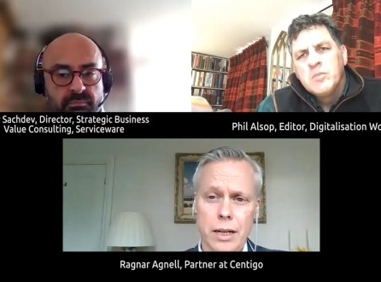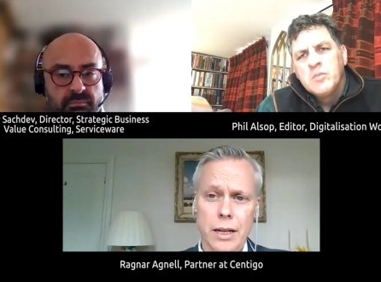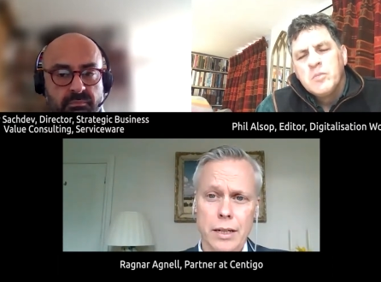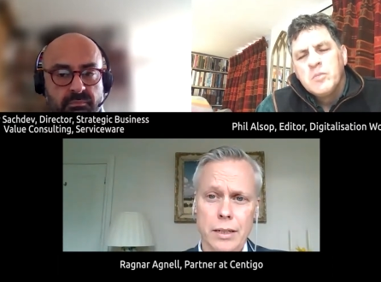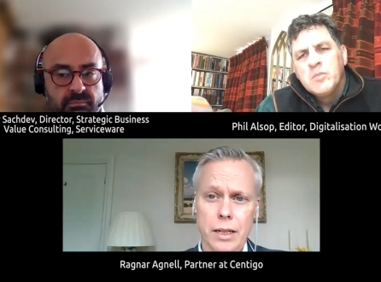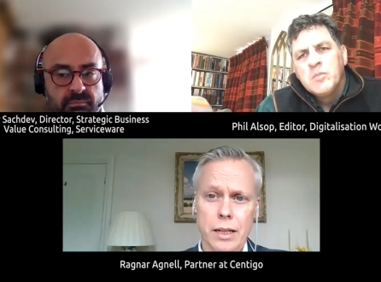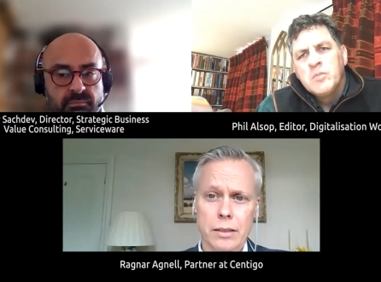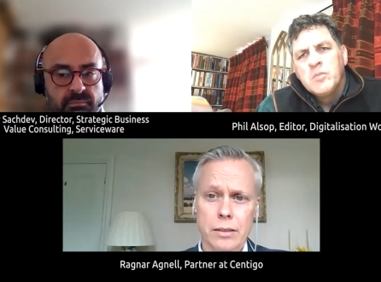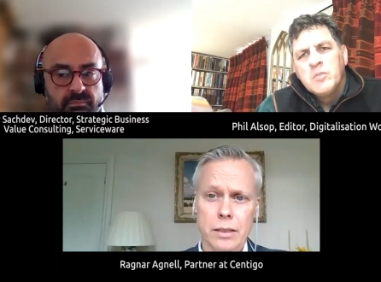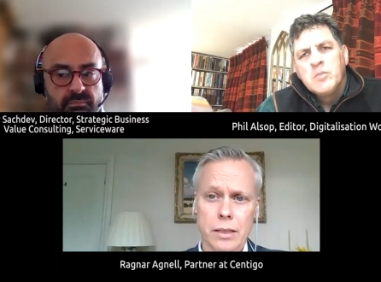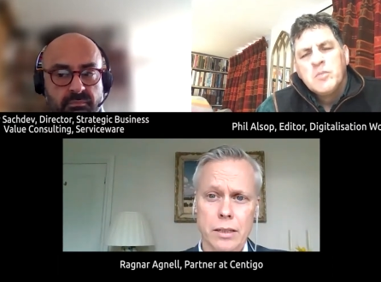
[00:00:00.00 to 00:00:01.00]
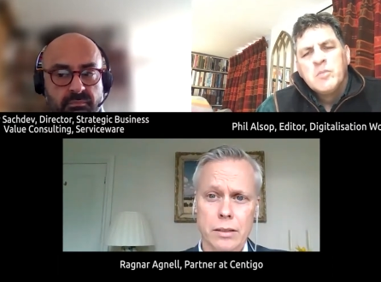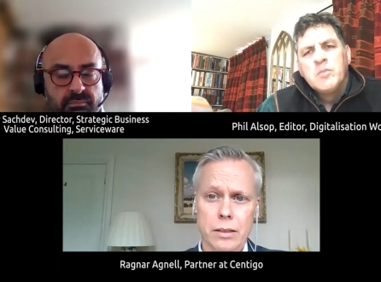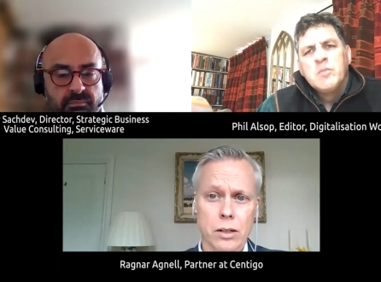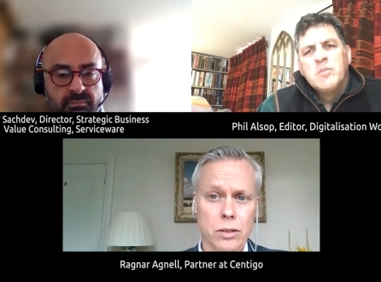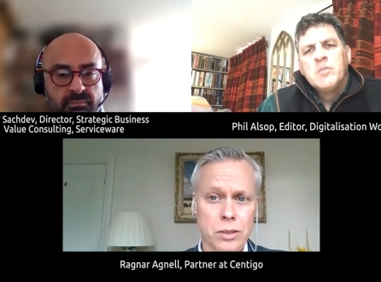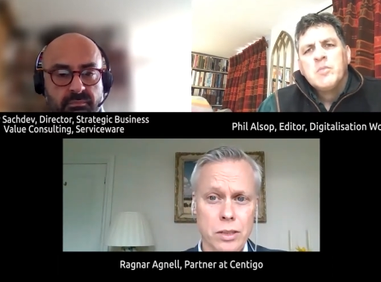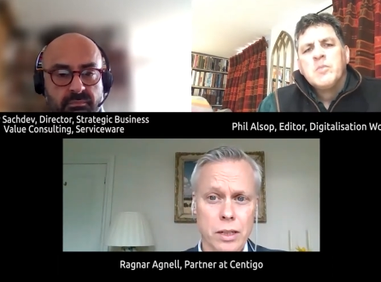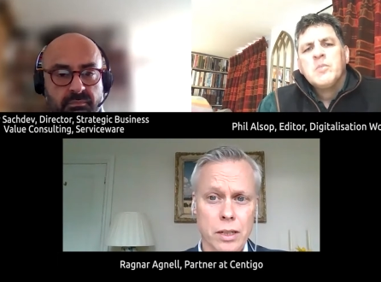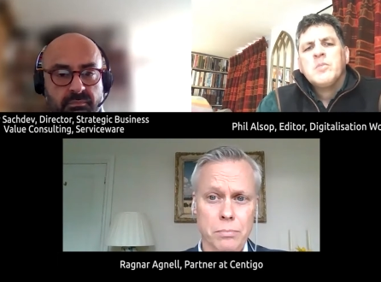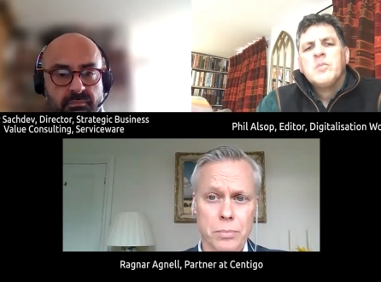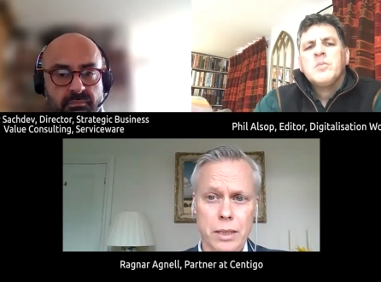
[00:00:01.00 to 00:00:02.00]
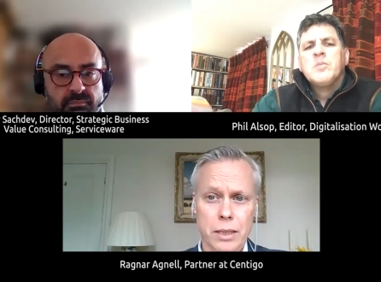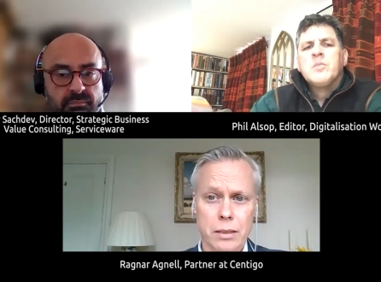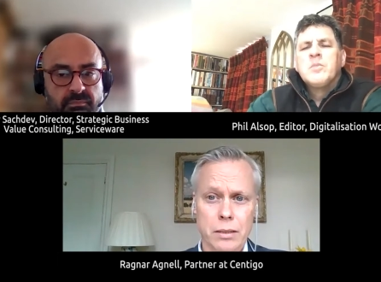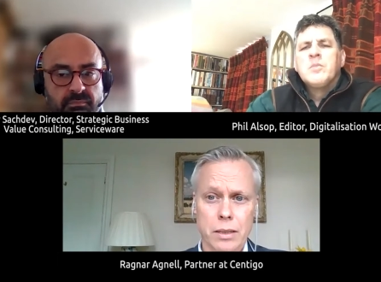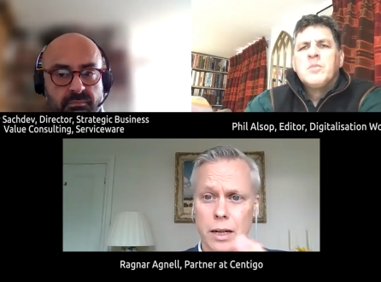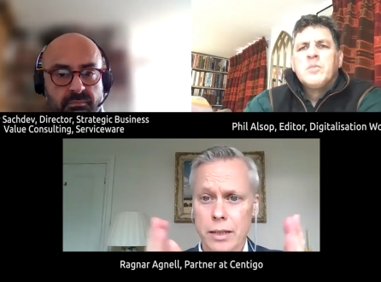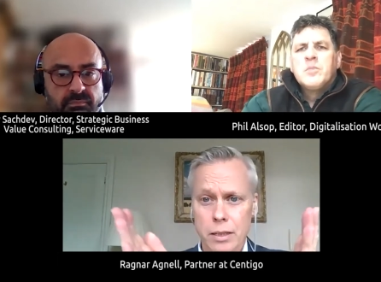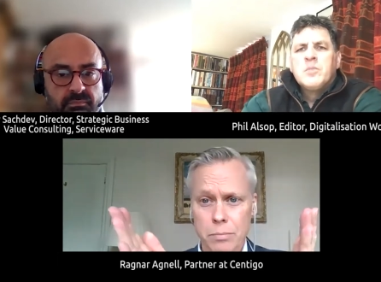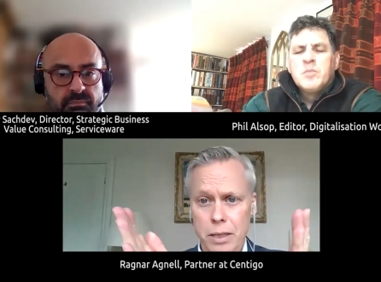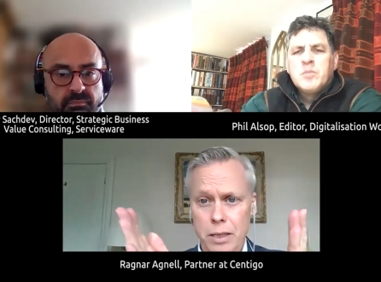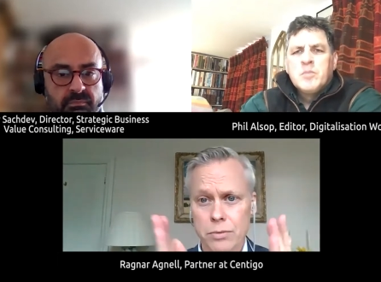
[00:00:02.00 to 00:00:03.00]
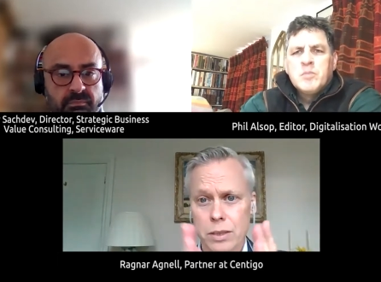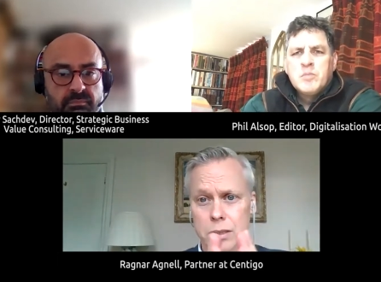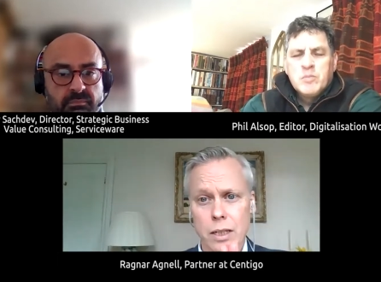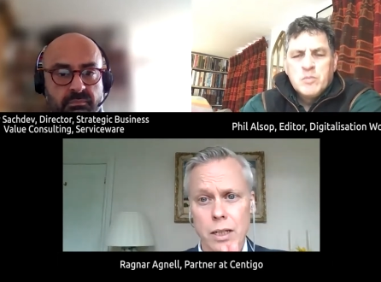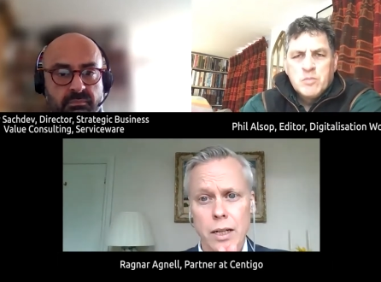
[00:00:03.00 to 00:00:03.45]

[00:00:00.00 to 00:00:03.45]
Speaker 1: And the larger the company, the higher the benefit.